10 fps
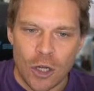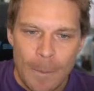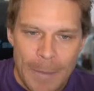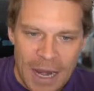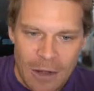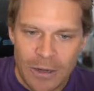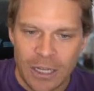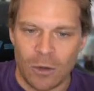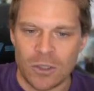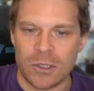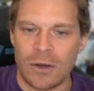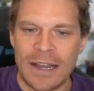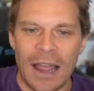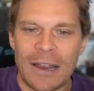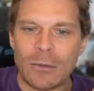comparing also,
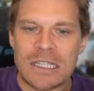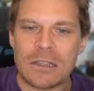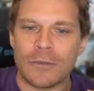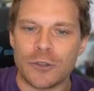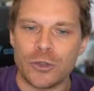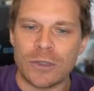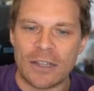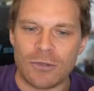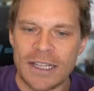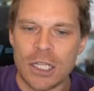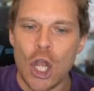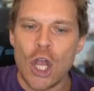and I always love to do that, right?